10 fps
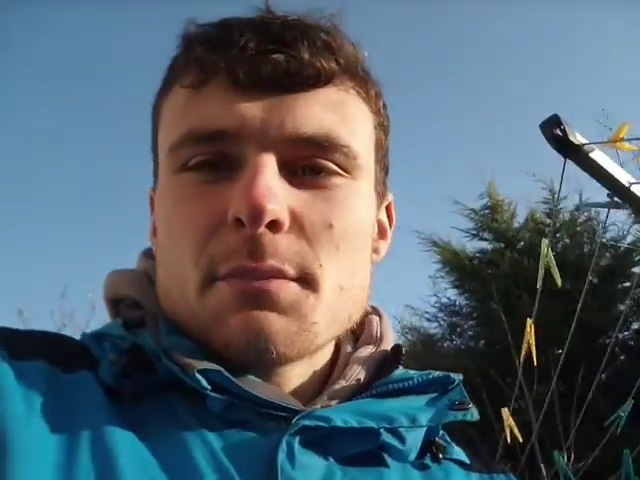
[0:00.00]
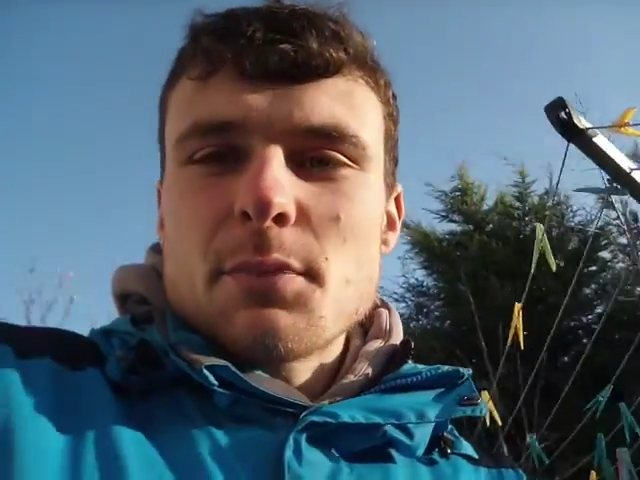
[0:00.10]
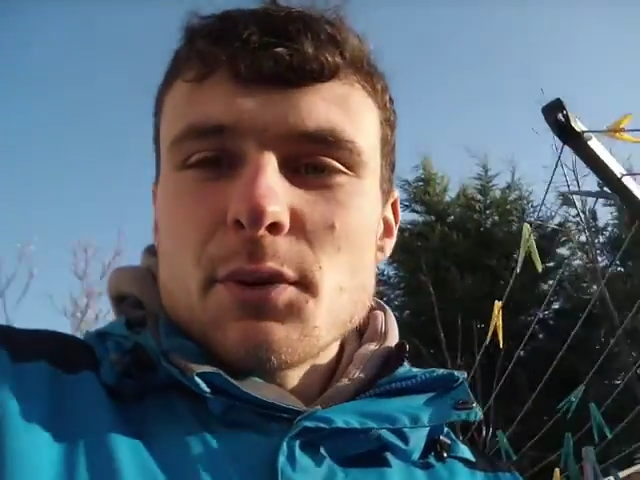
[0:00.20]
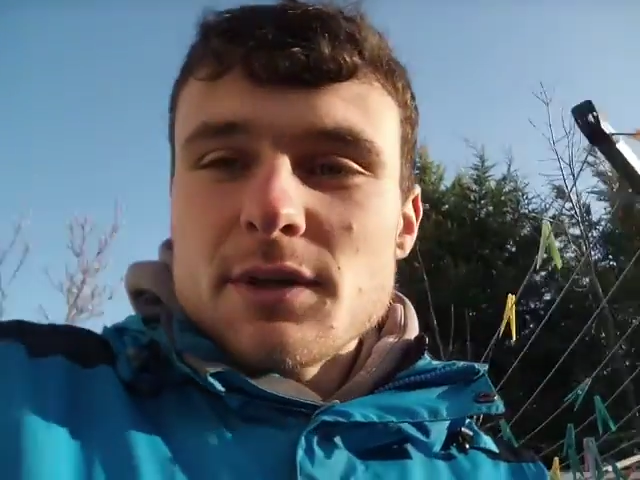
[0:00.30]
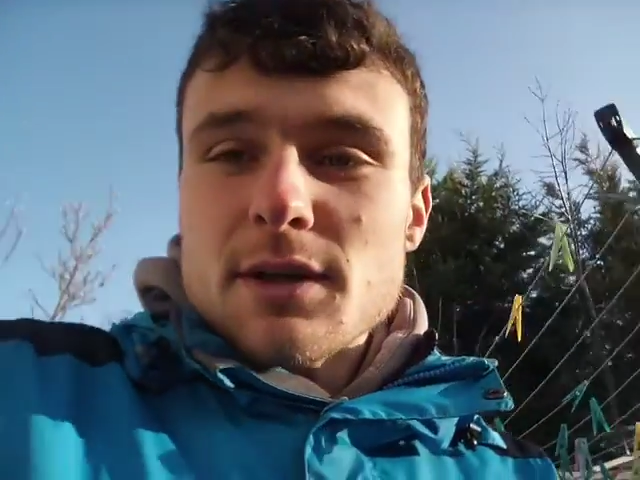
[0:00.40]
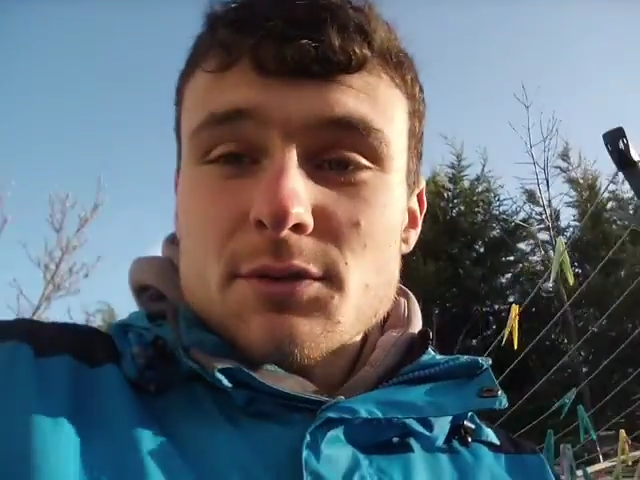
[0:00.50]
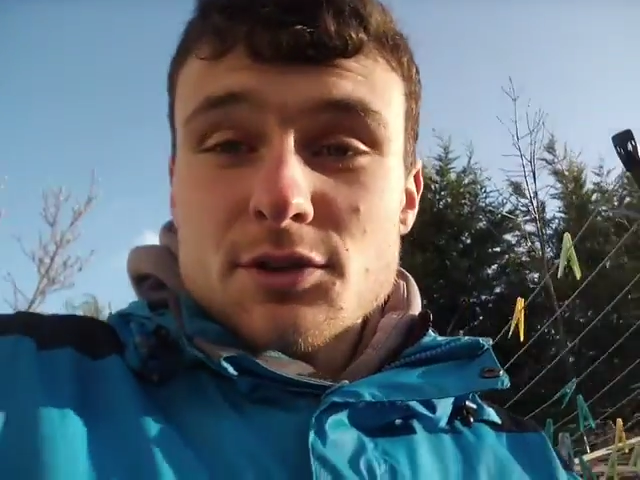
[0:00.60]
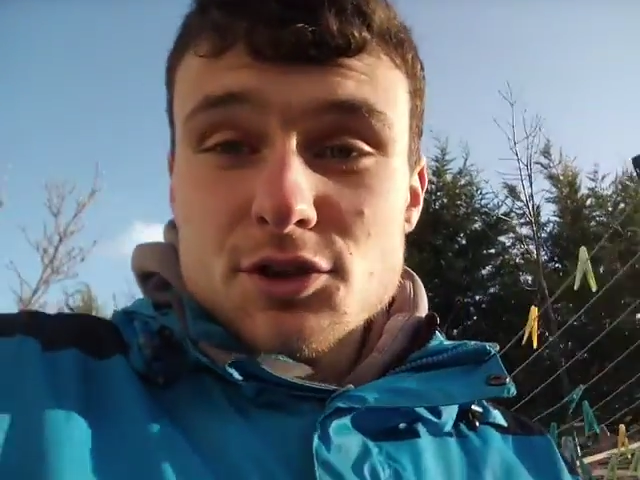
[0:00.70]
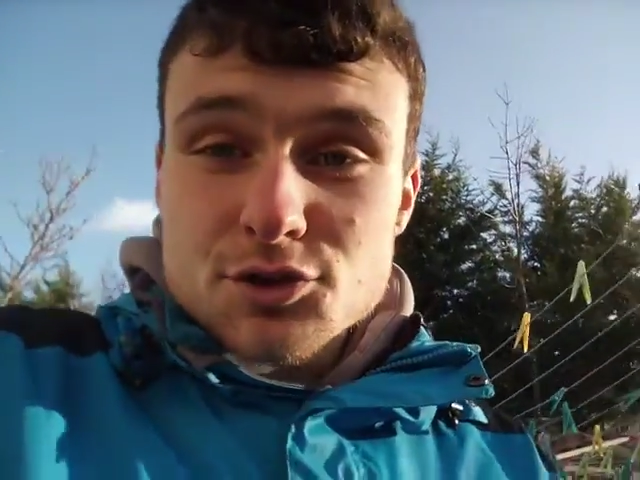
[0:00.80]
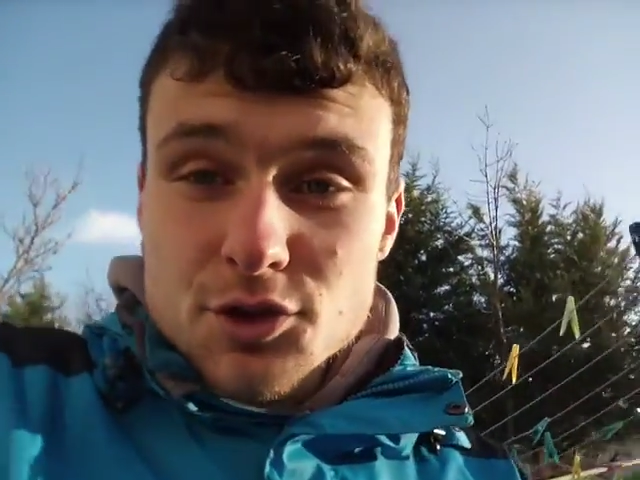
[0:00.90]
But
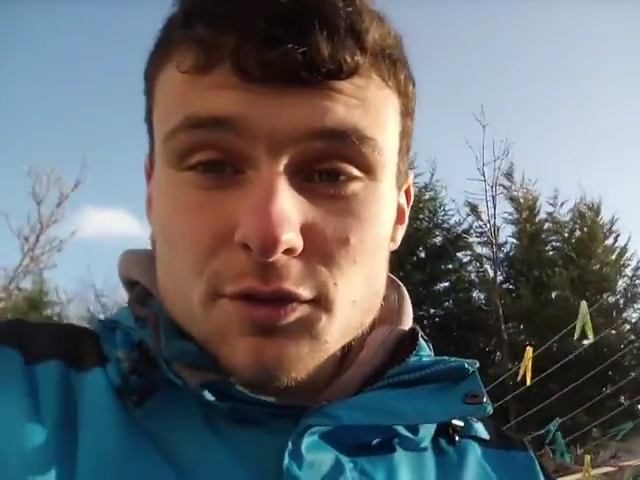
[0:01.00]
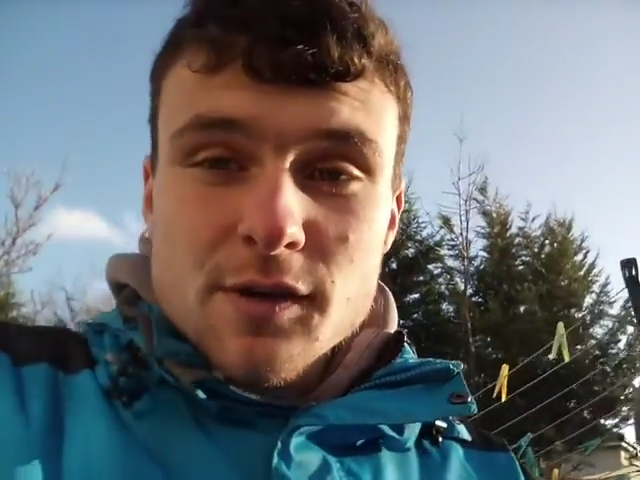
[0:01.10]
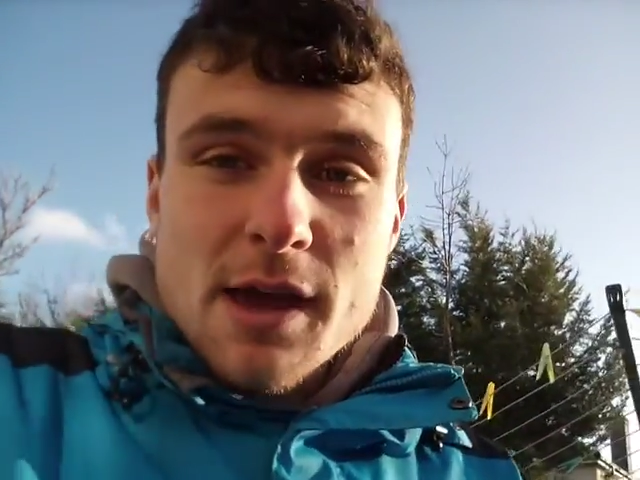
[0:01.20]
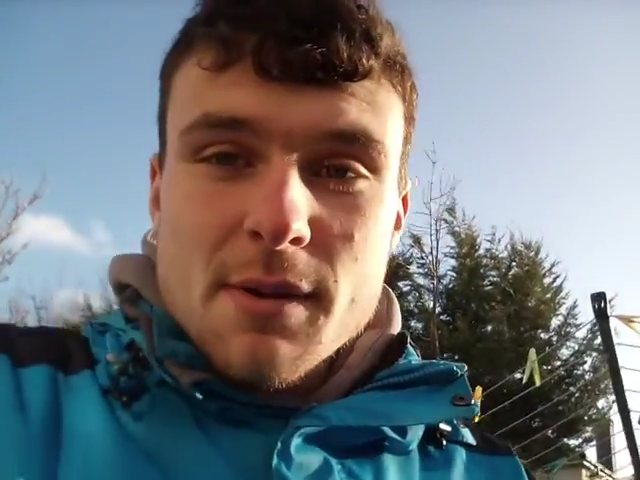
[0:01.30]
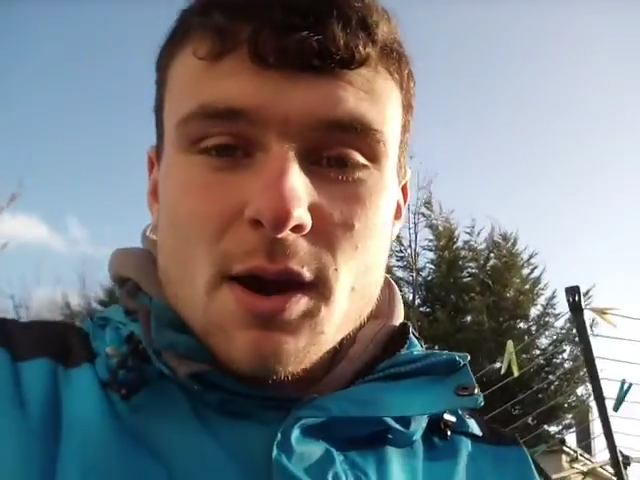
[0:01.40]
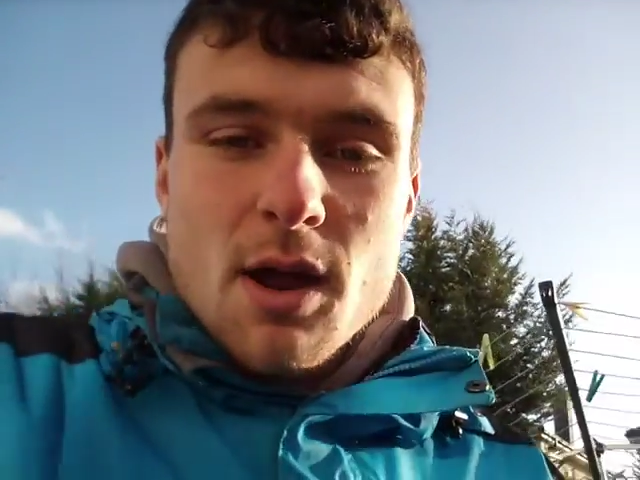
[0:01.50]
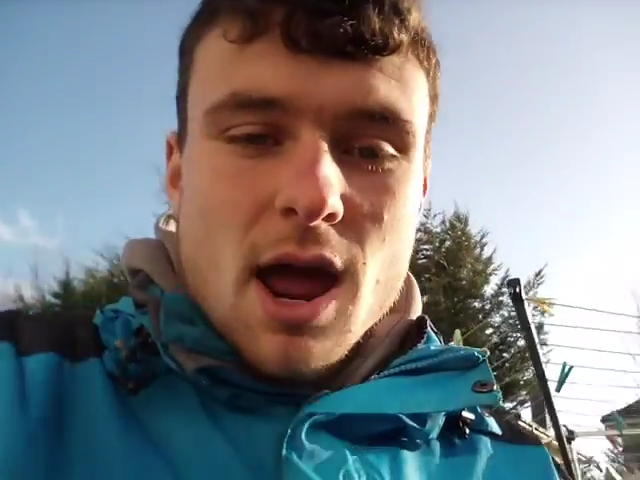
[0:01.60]
the truth came out